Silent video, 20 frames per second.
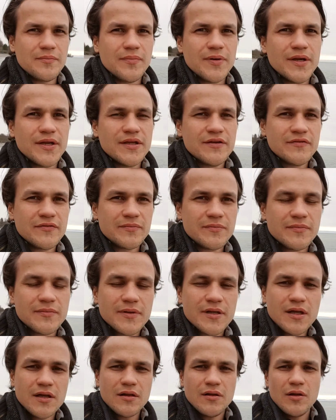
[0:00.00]
but even
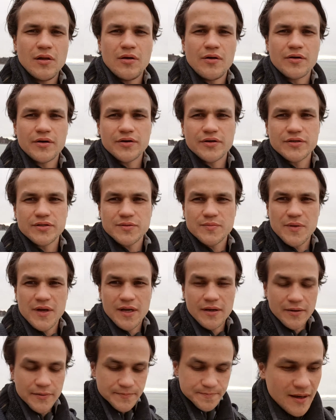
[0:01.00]
longer is
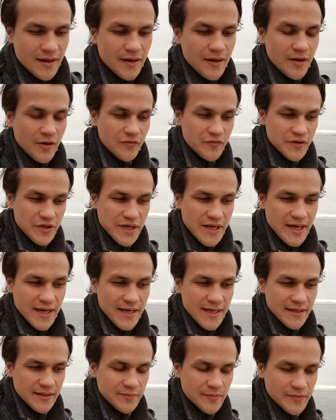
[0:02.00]
better.
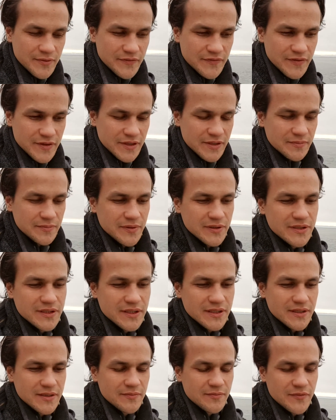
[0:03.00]
Overnight,
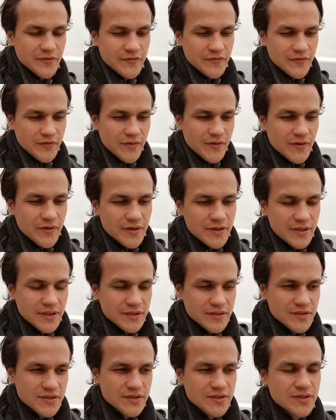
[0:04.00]
preferably before
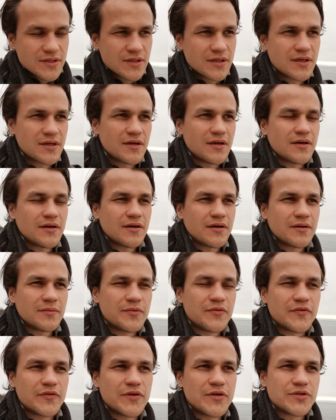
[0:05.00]

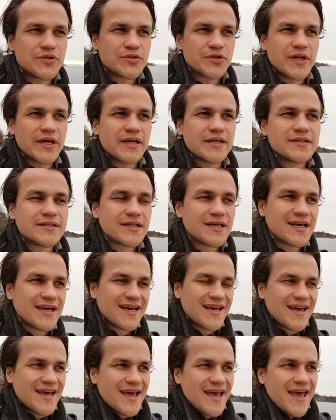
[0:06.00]
you drink it.
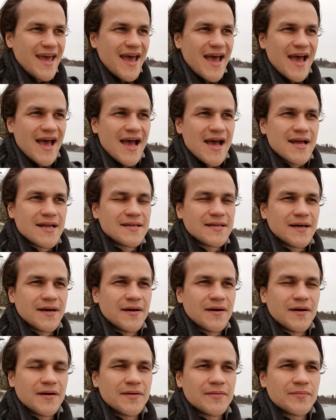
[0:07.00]
And
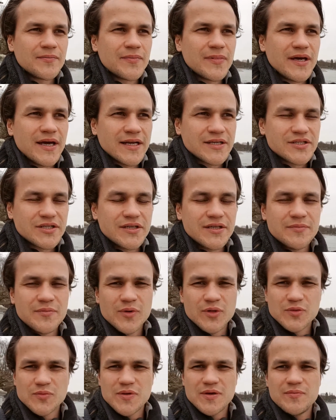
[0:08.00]
actually,
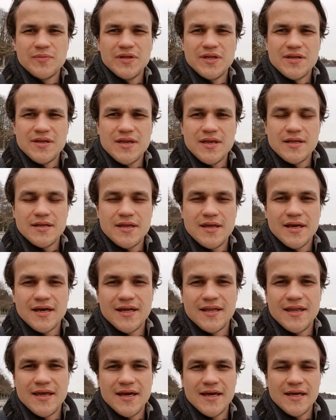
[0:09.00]
most people in
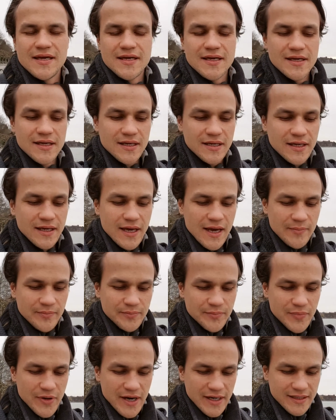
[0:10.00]
India, they kept
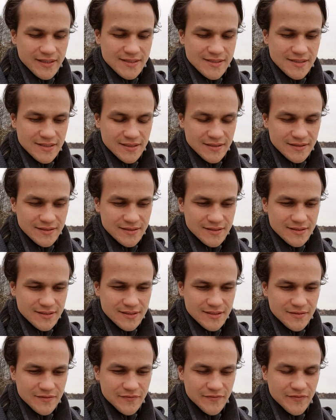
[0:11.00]
practicing
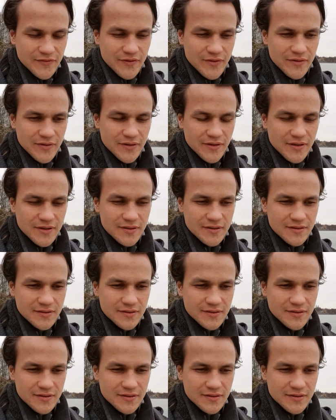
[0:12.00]
this for